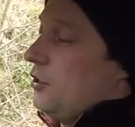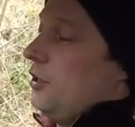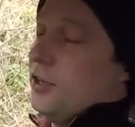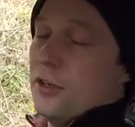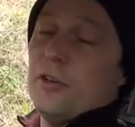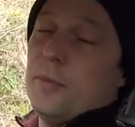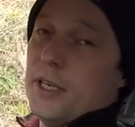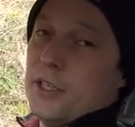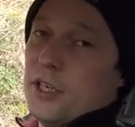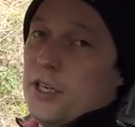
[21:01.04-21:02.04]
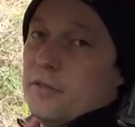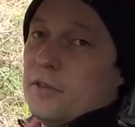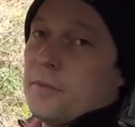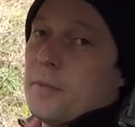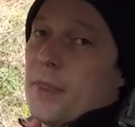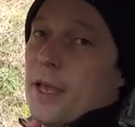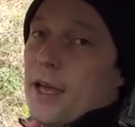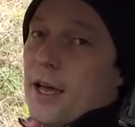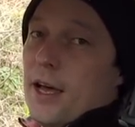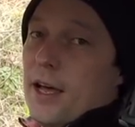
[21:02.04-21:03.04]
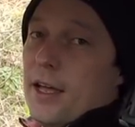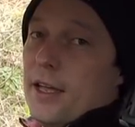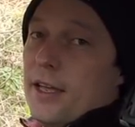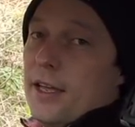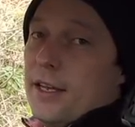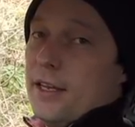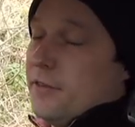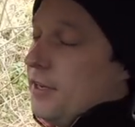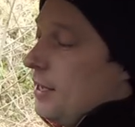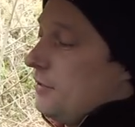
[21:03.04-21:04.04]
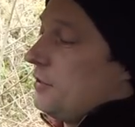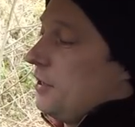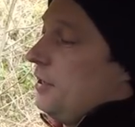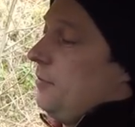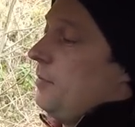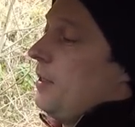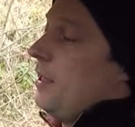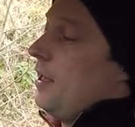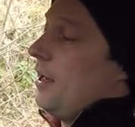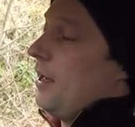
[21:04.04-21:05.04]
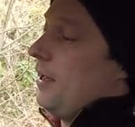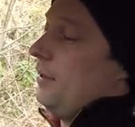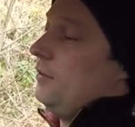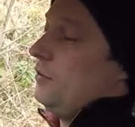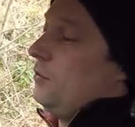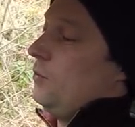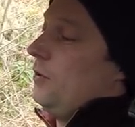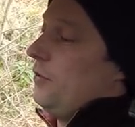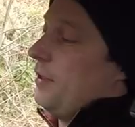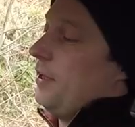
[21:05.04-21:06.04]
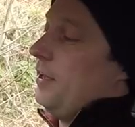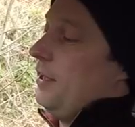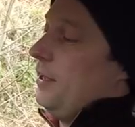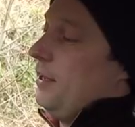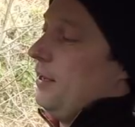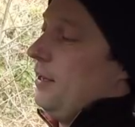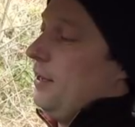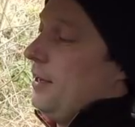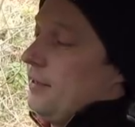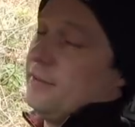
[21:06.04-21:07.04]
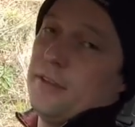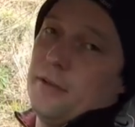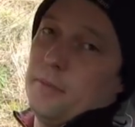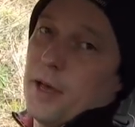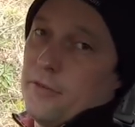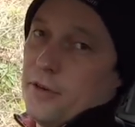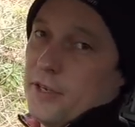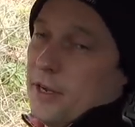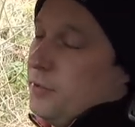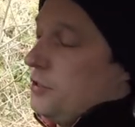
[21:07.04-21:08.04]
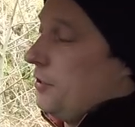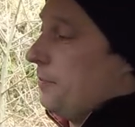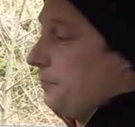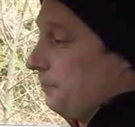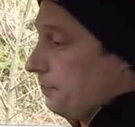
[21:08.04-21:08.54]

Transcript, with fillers: journey could have been achieved uh, in even less time and with uh, less battery temperature.